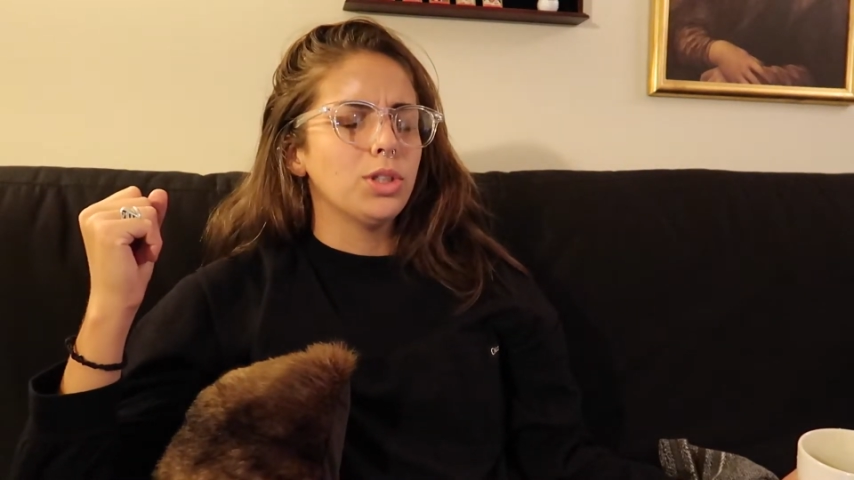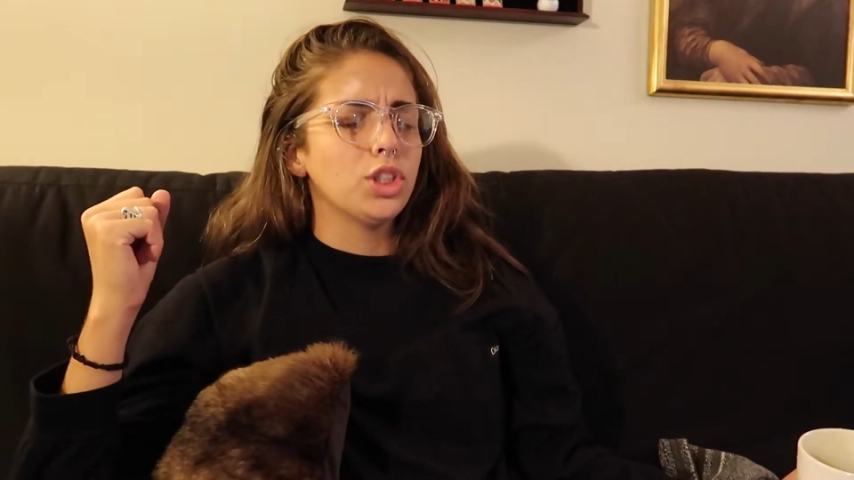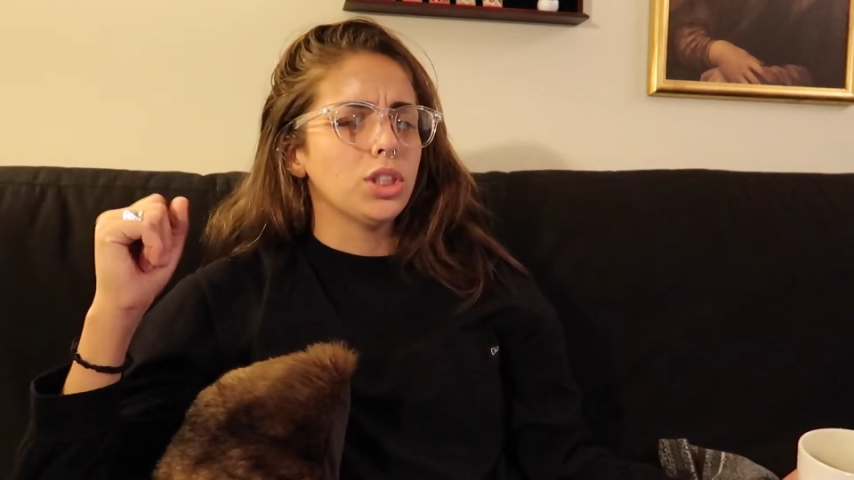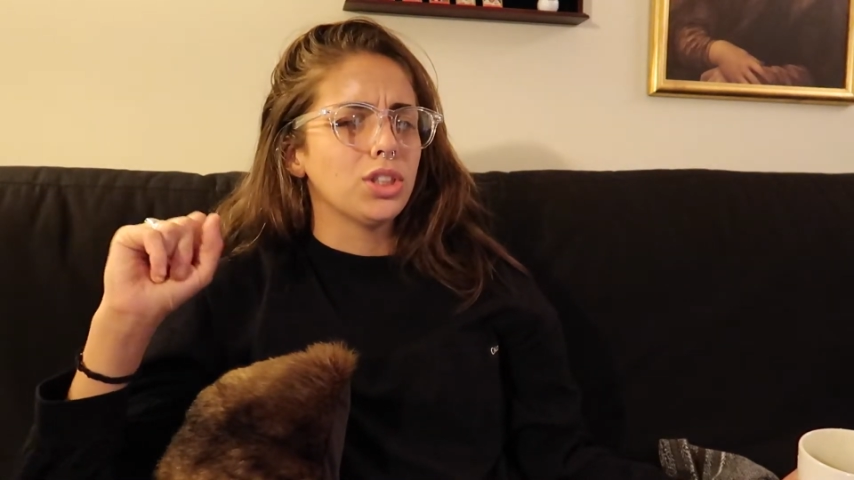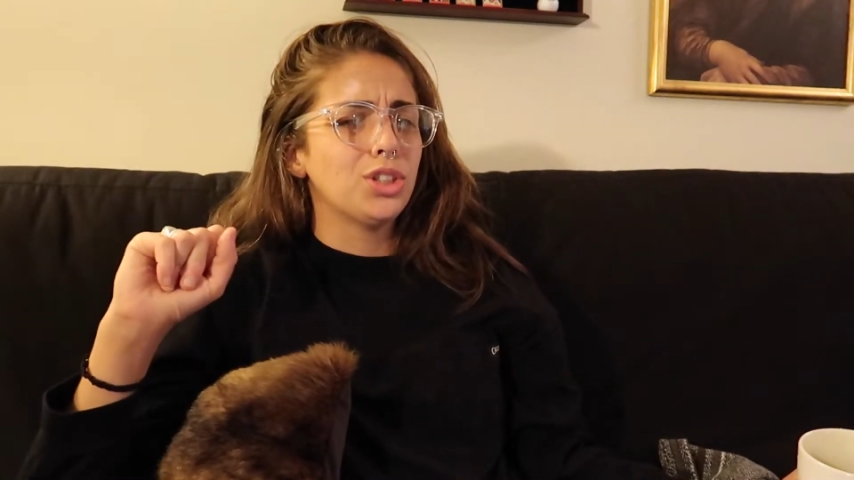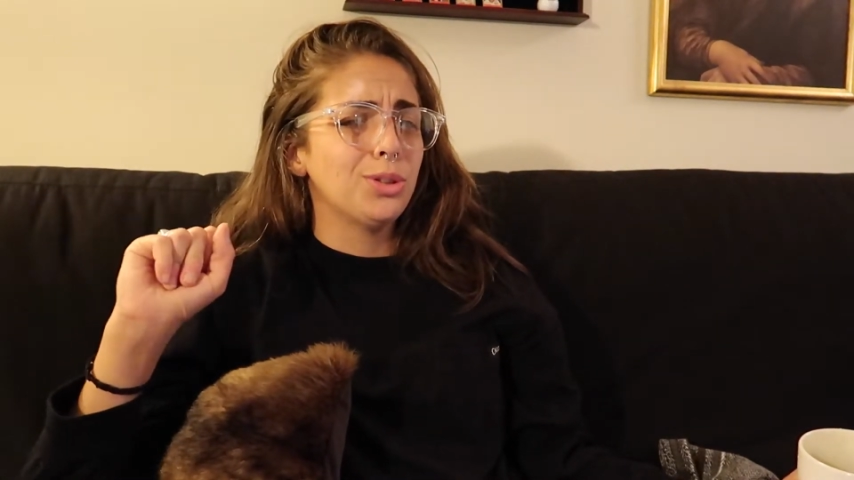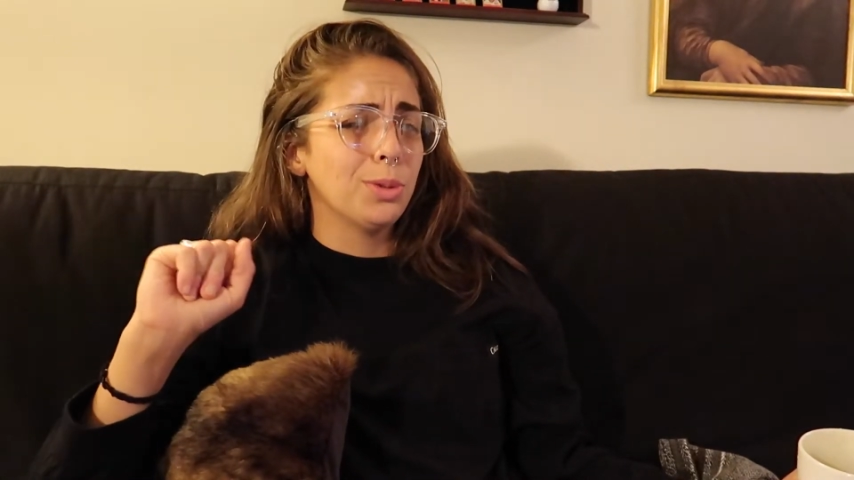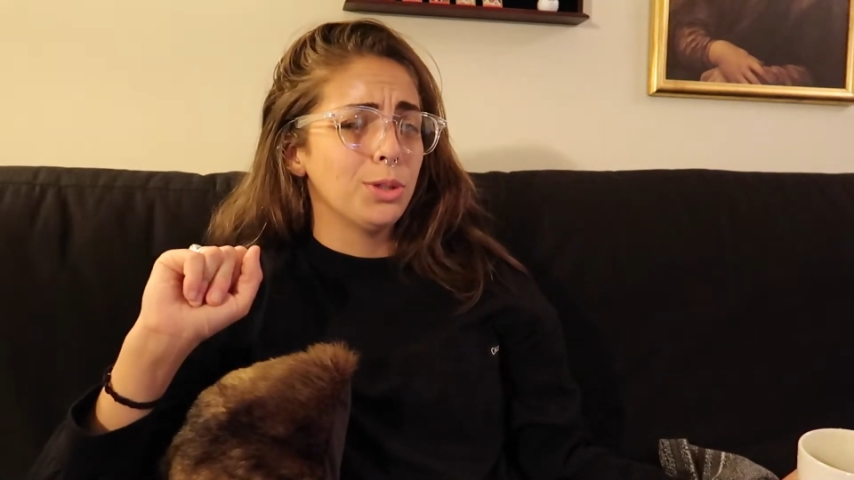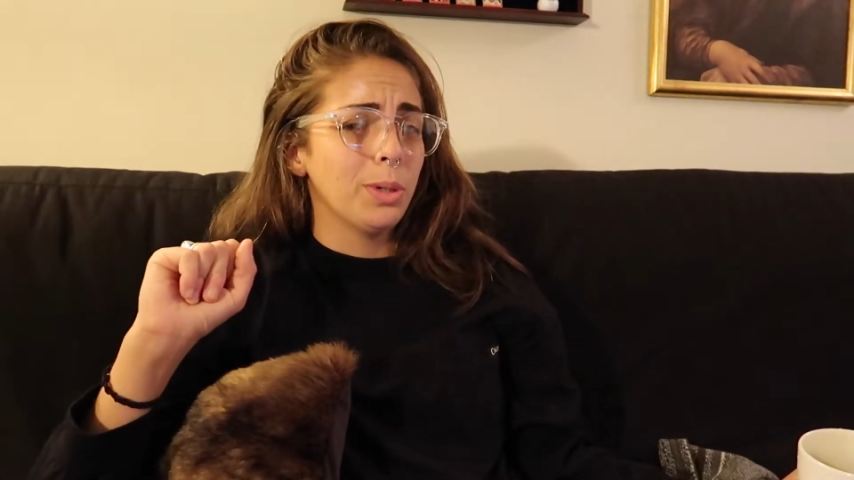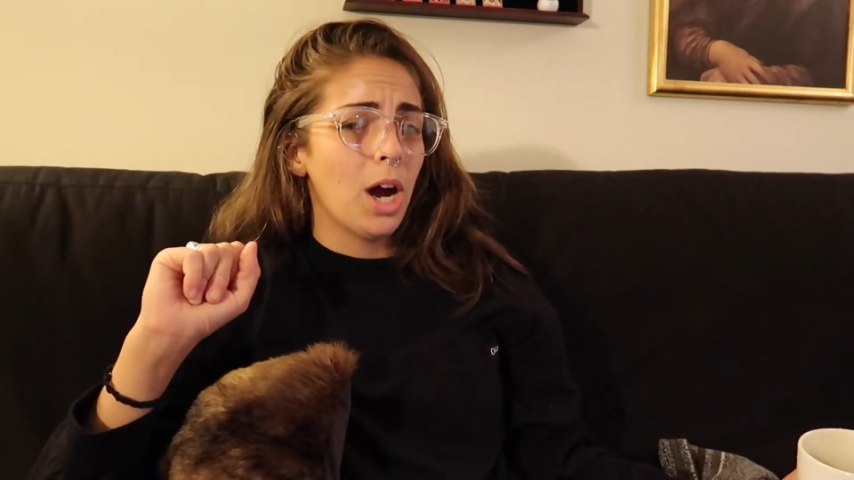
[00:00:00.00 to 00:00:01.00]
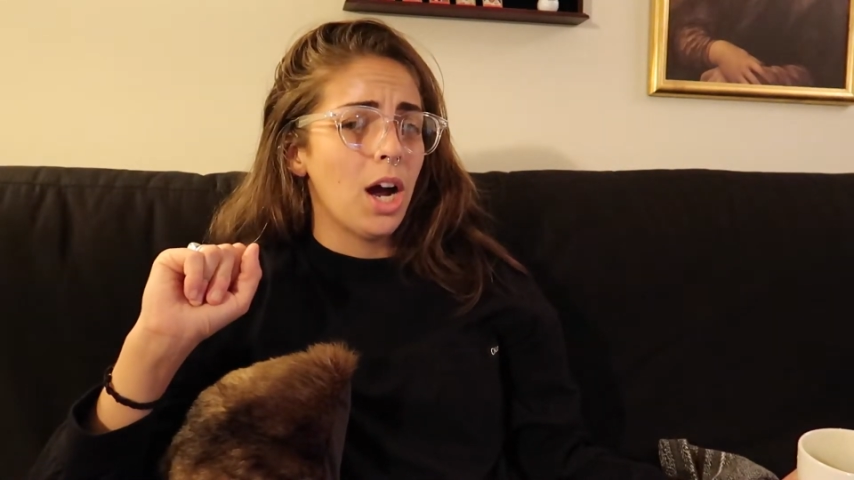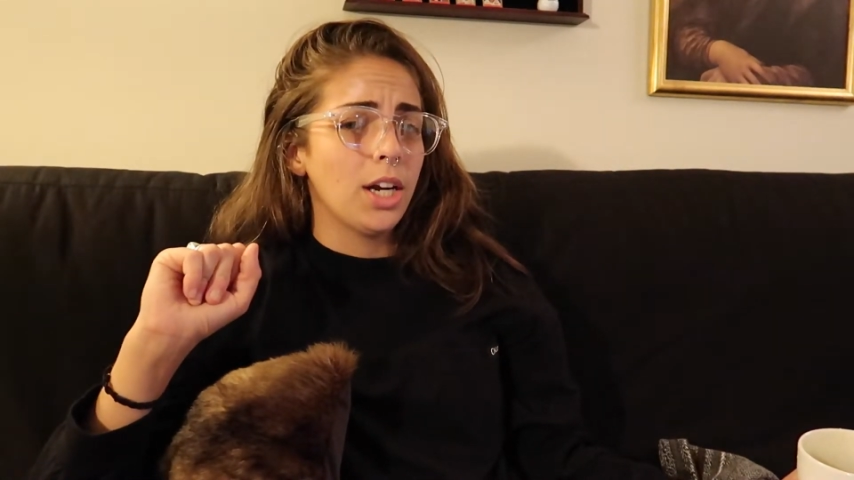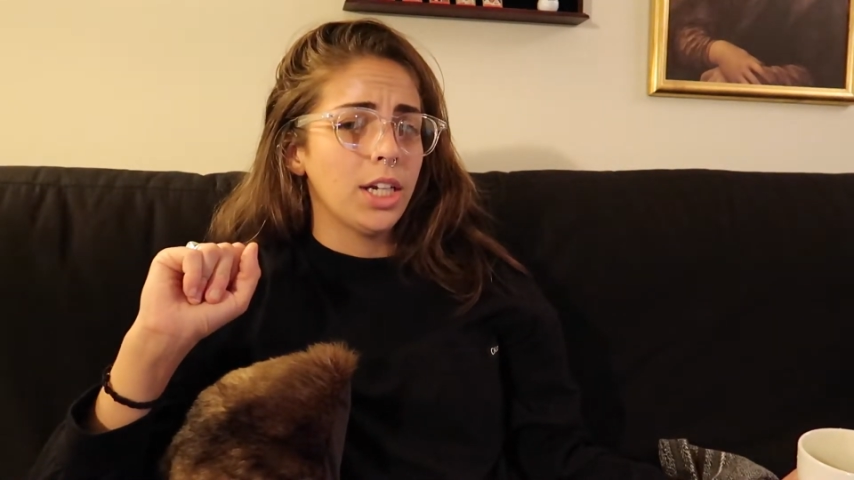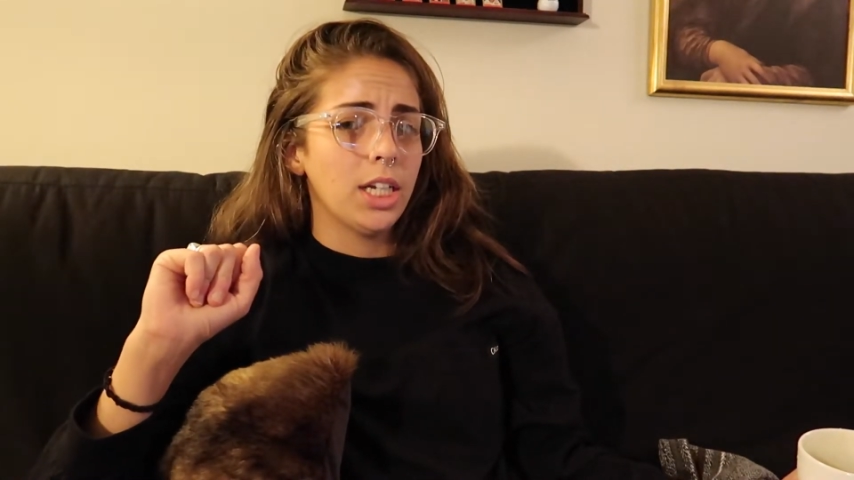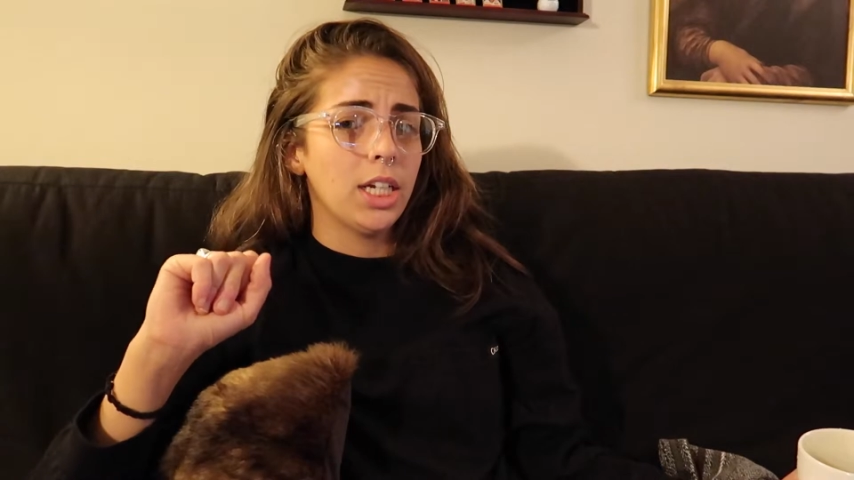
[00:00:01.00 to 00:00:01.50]
She looks super duper
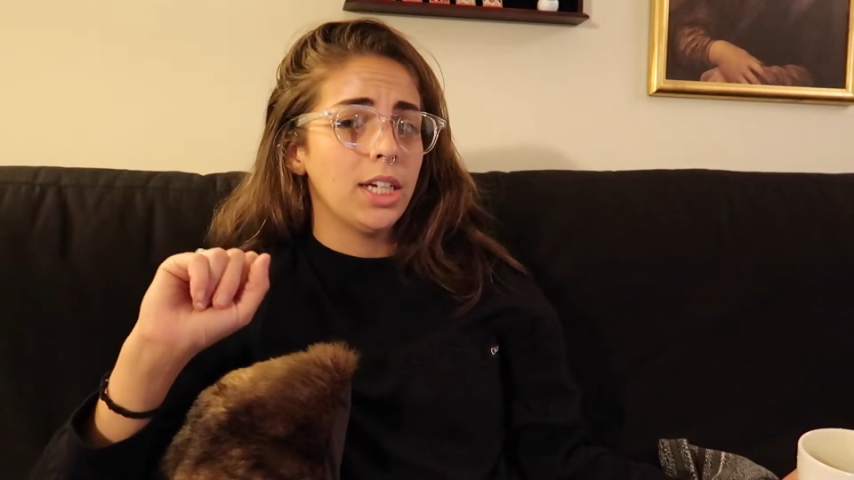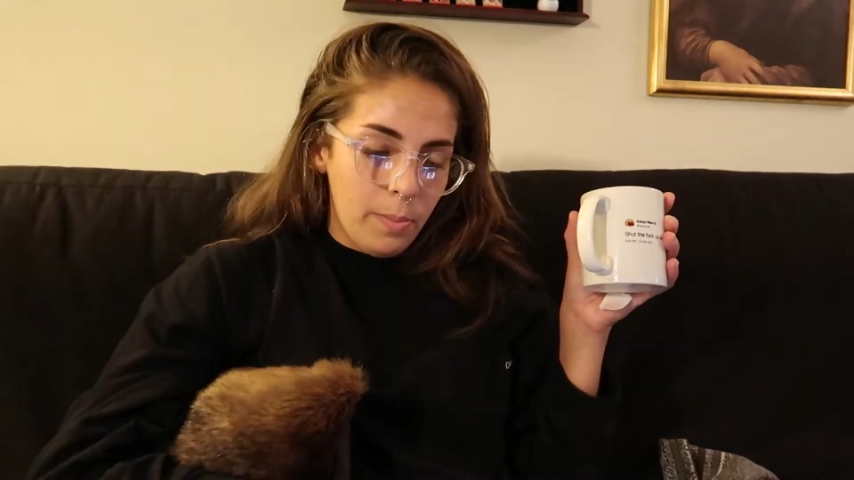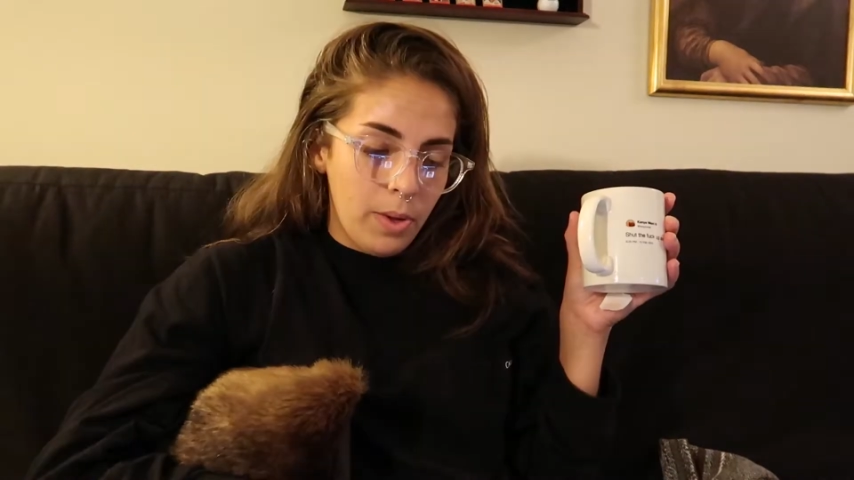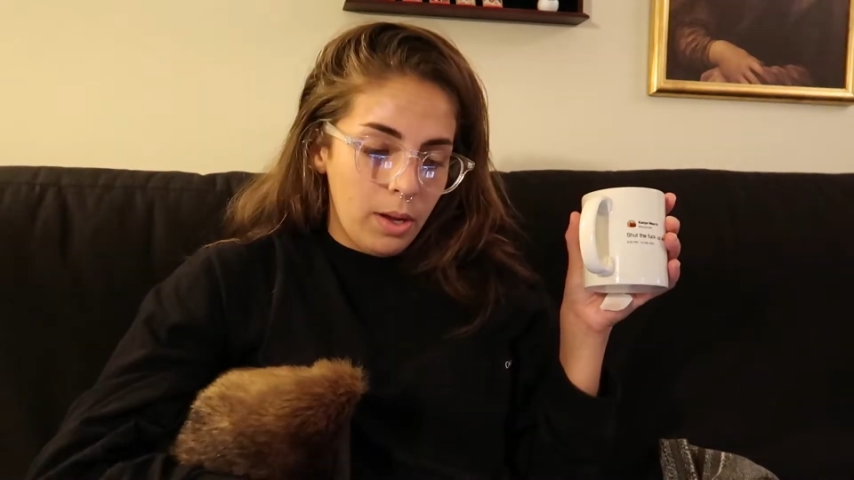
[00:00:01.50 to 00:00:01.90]
hot in it.